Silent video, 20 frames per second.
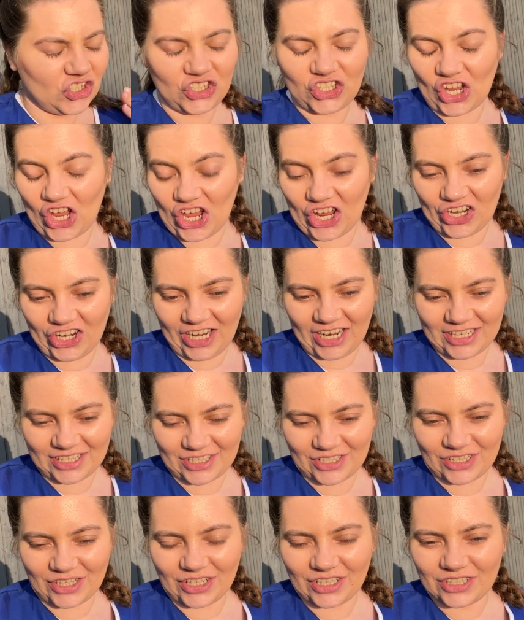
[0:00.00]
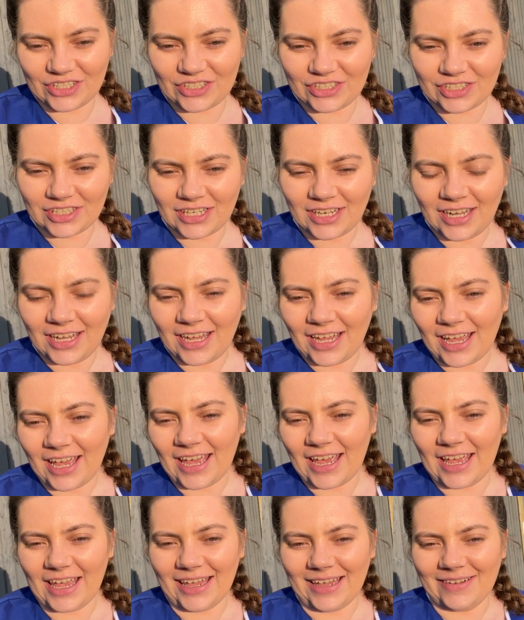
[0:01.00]
journey as such,
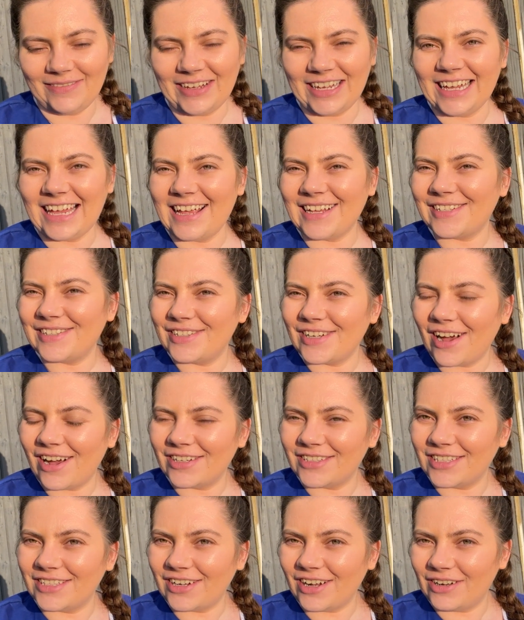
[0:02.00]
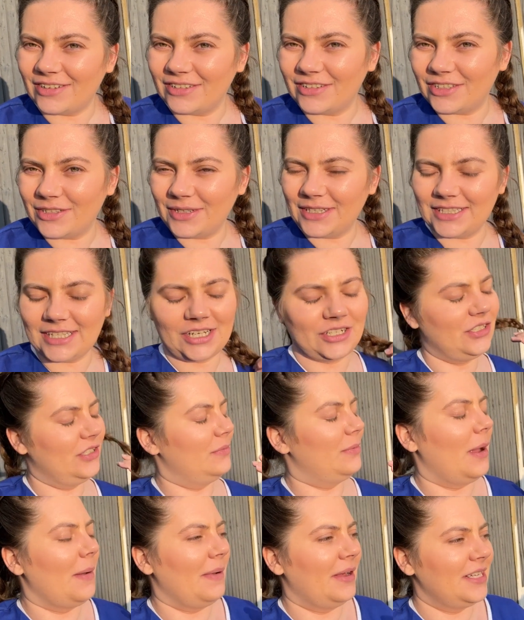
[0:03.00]
and get started on doing
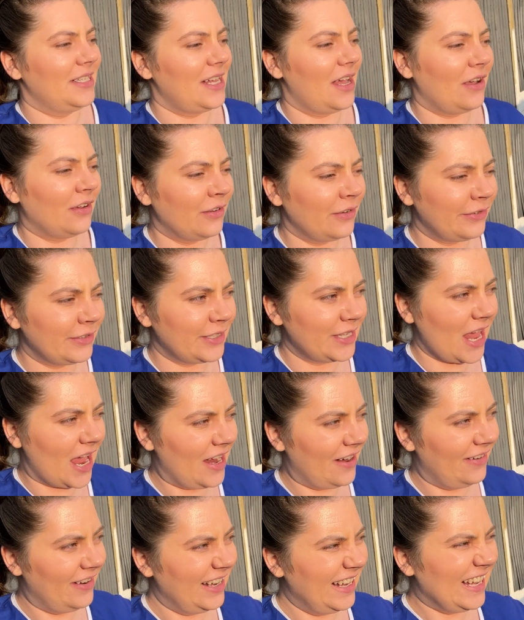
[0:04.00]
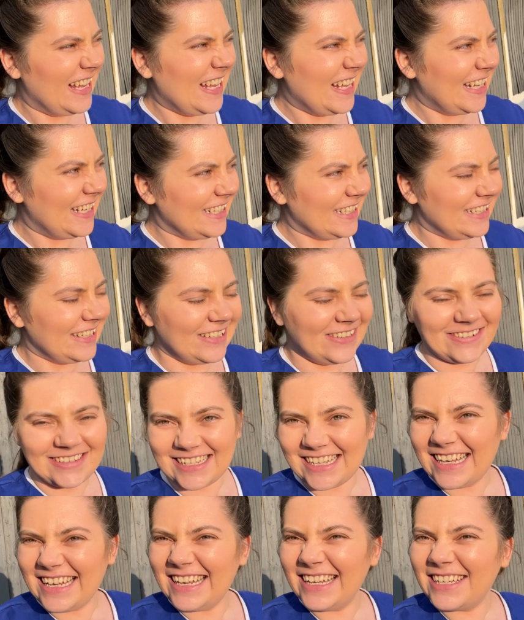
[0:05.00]
sessions by myself. So it
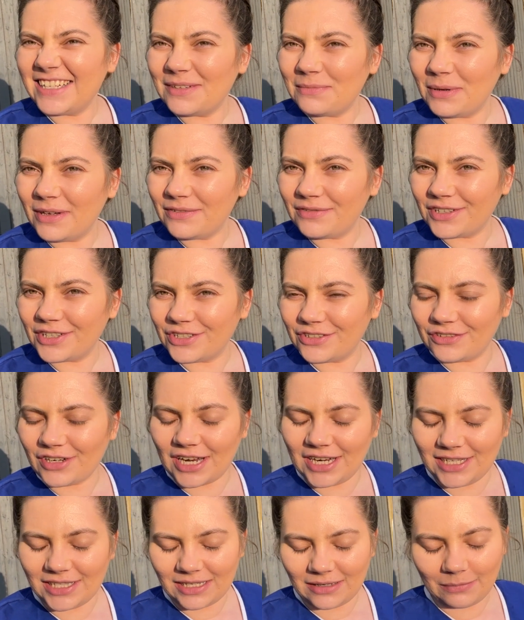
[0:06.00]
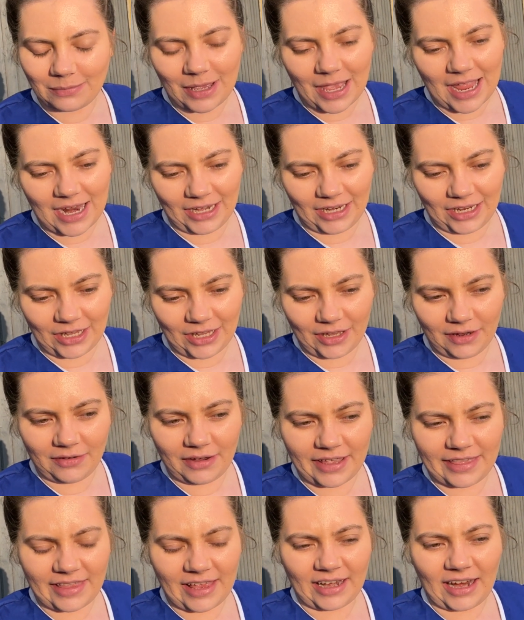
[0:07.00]
was a little bit frustrating, but
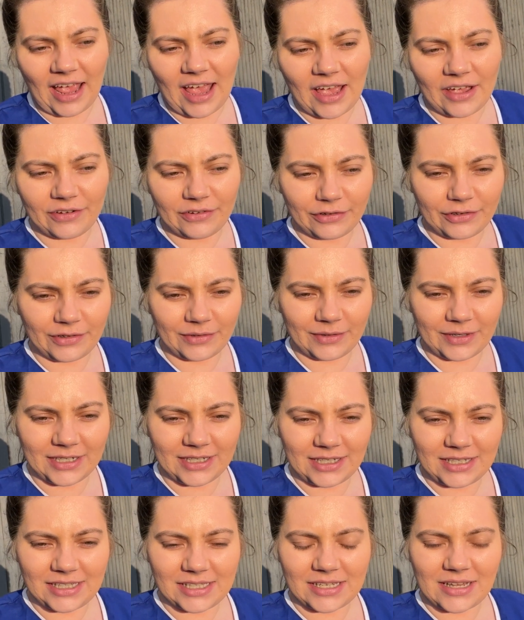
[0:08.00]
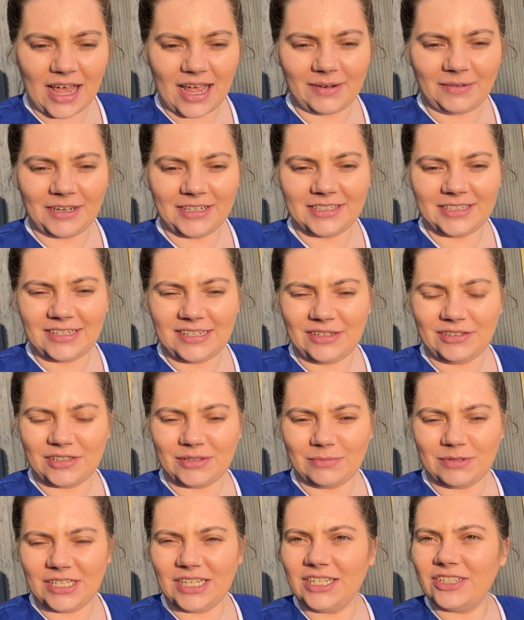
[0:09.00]
anywho. And then afterwards I went to do
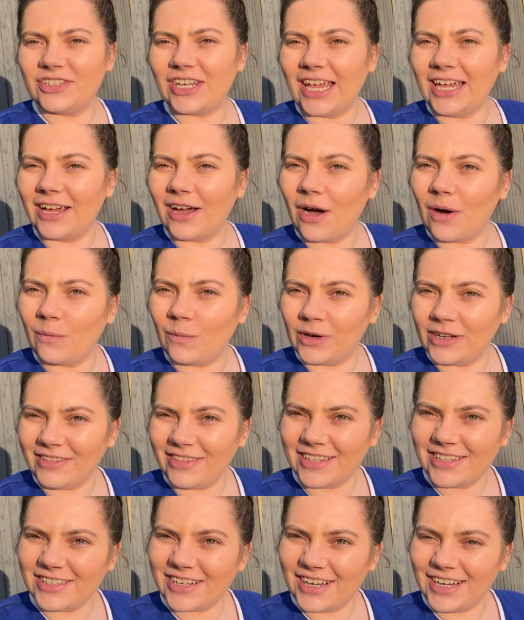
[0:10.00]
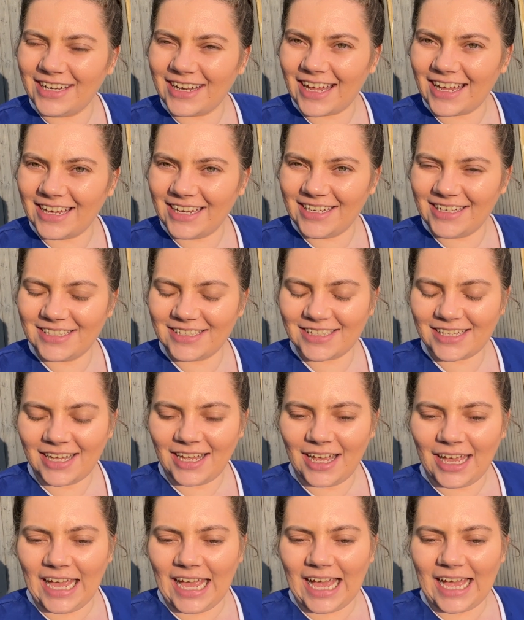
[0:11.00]
some teaching on one of the study days
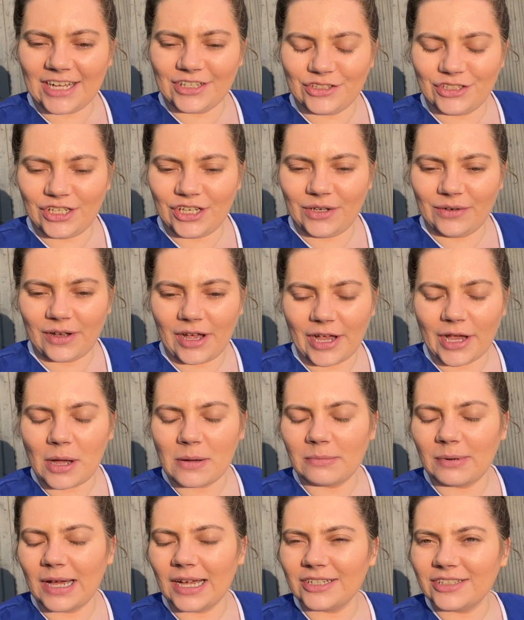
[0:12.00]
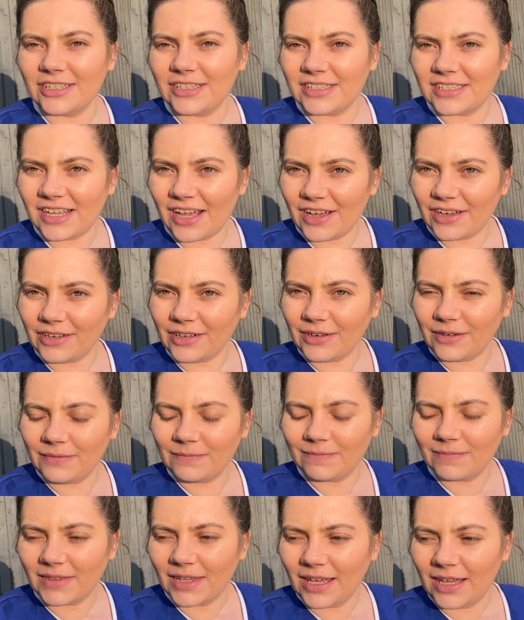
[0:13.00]
and do a compassion
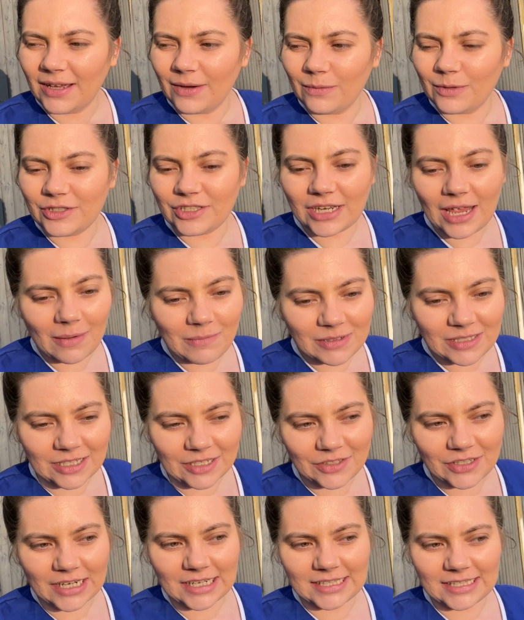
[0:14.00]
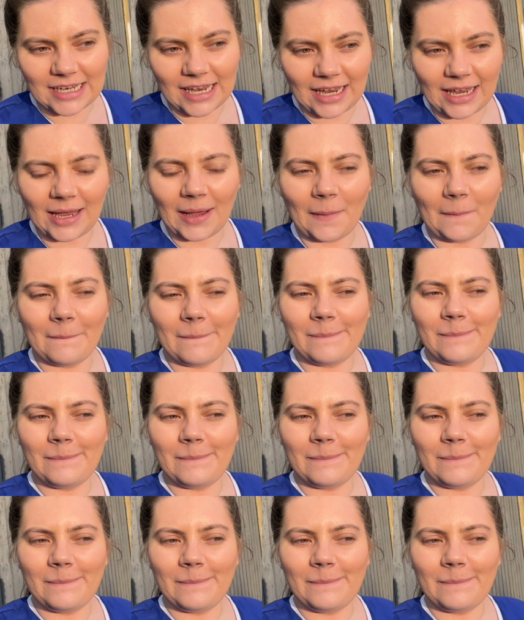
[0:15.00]
circle, which again was interesting,